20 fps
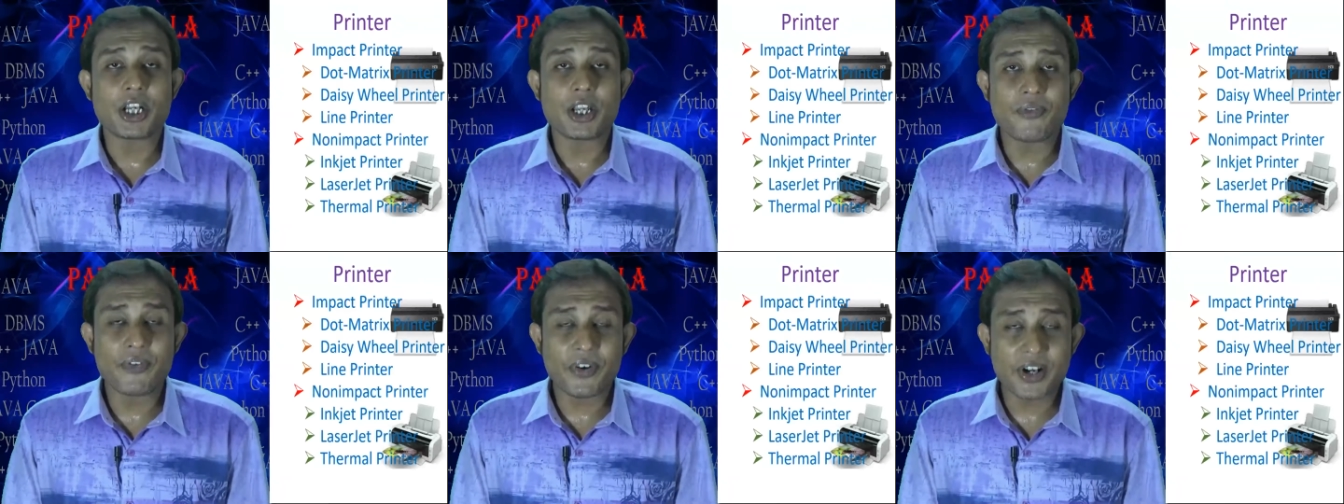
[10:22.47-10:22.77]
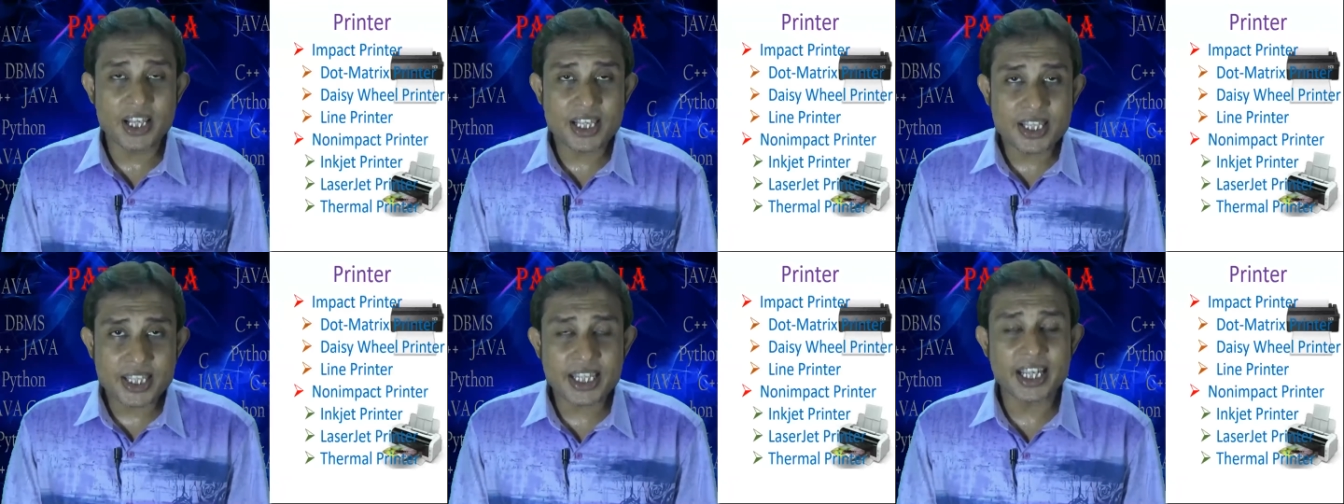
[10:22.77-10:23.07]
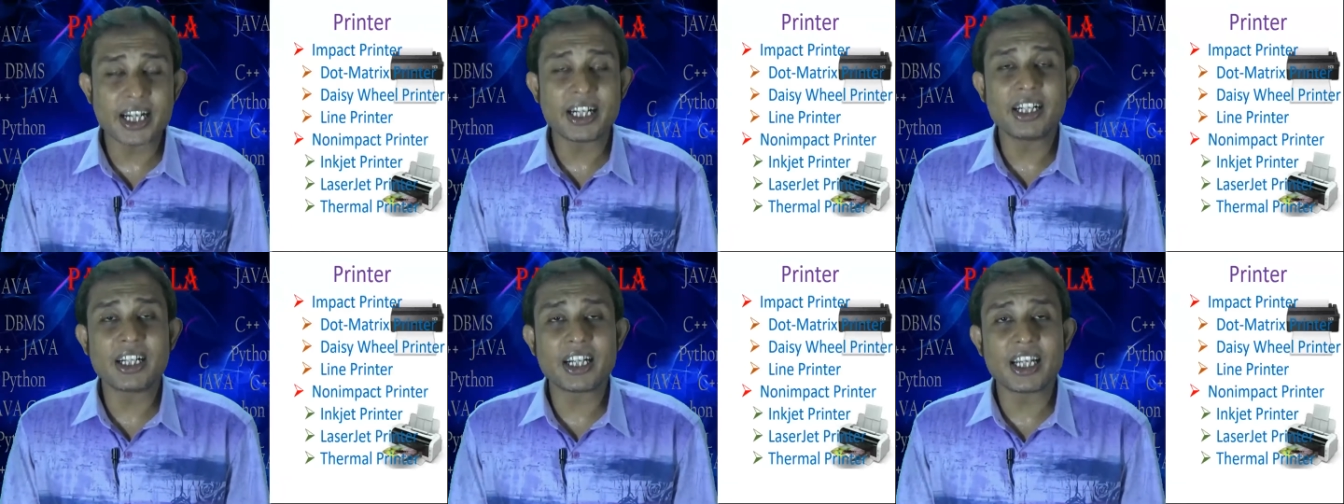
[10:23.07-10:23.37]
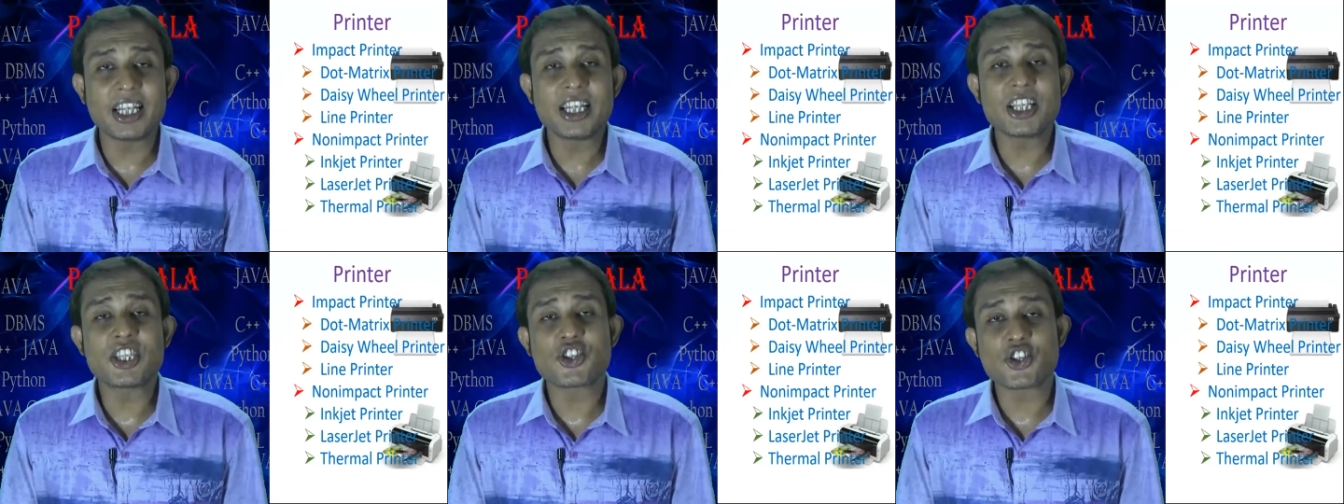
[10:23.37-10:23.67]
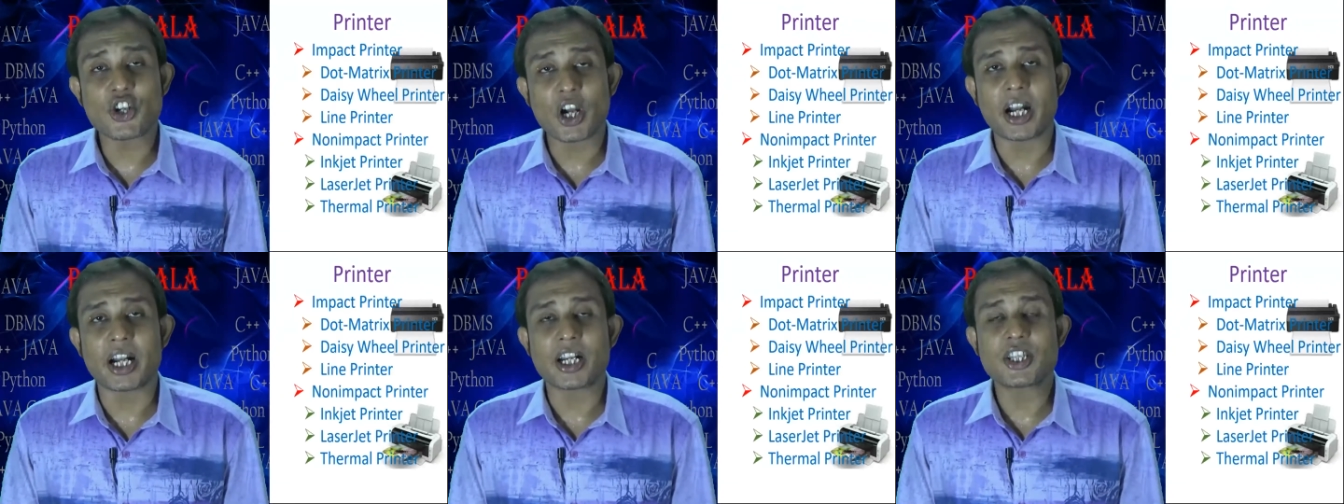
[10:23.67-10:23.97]
differentially
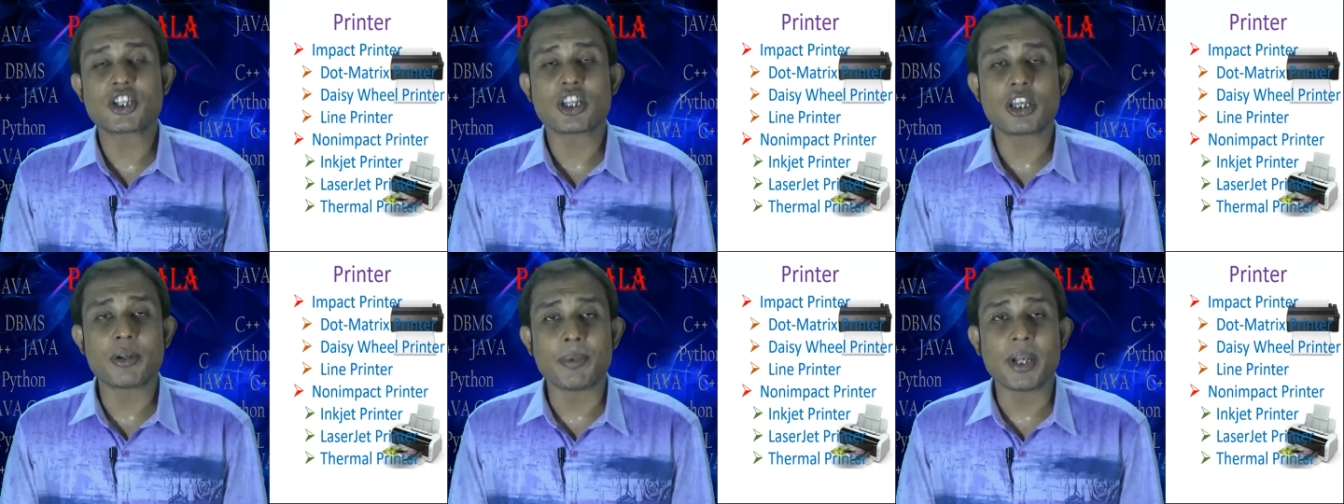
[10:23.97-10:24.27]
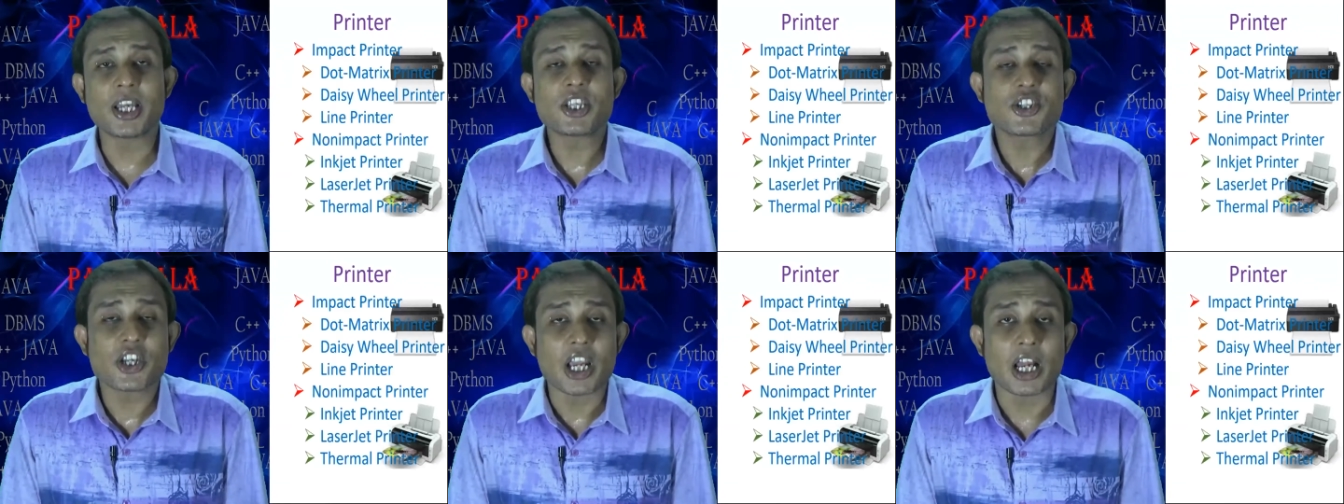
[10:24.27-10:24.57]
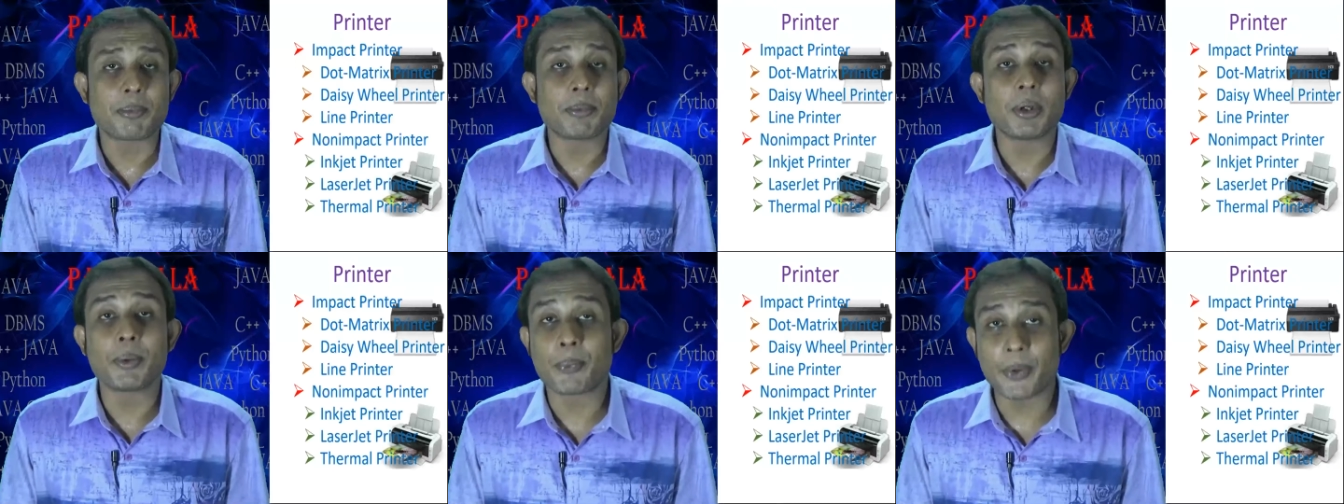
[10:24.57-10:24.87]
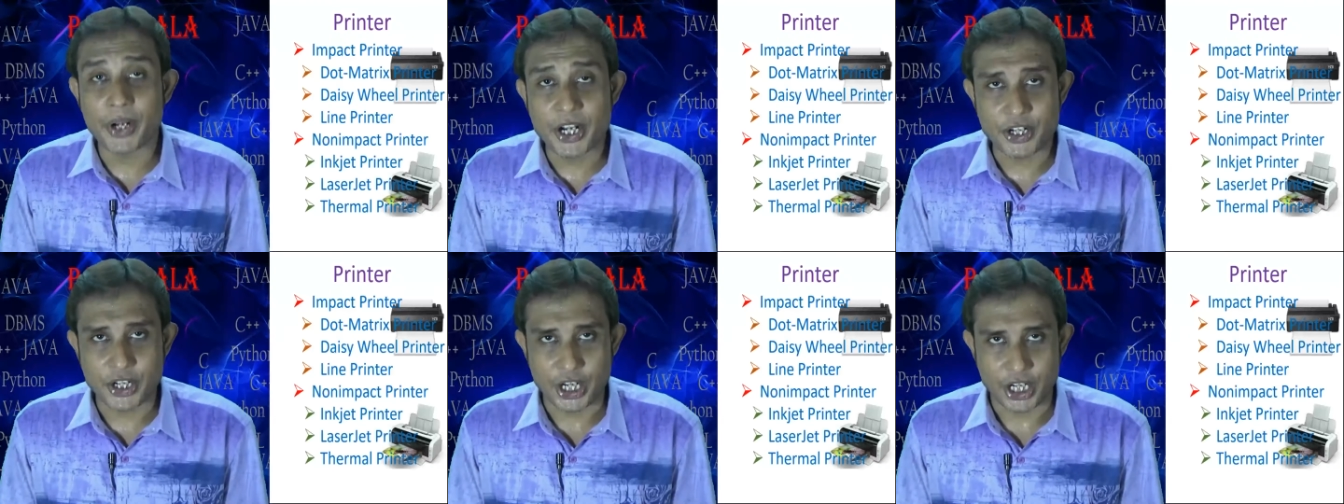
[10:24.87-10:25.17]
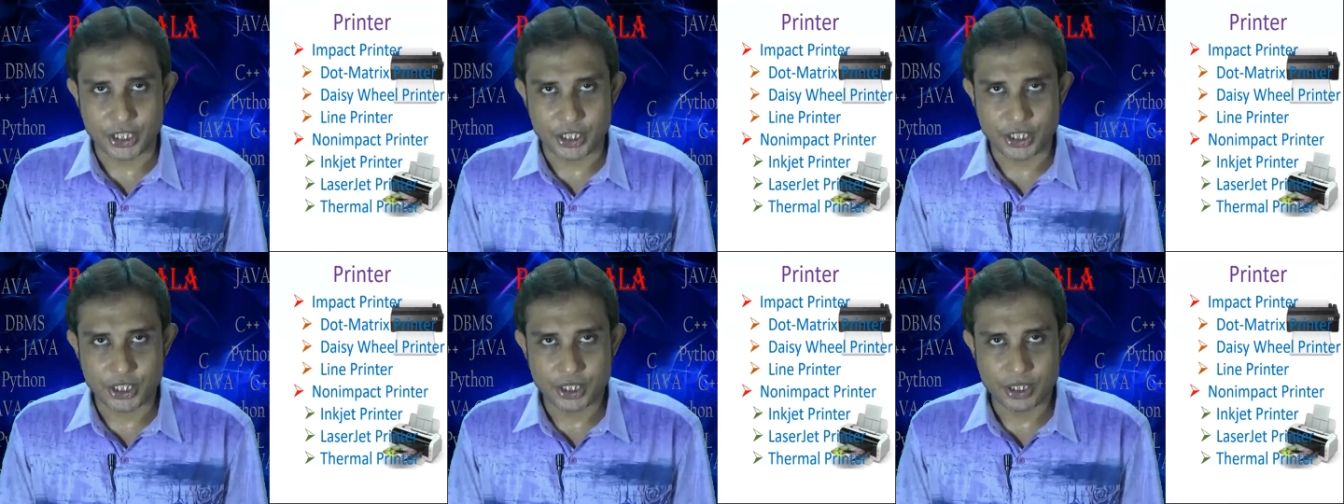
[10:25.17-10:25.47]
charged image can be
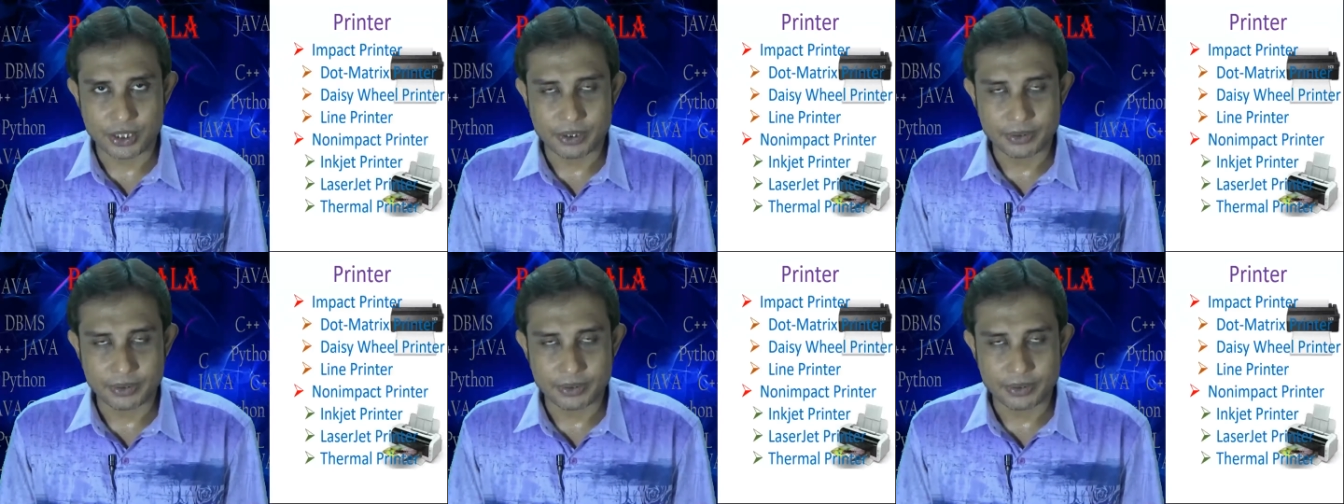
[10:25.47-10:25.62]
printed.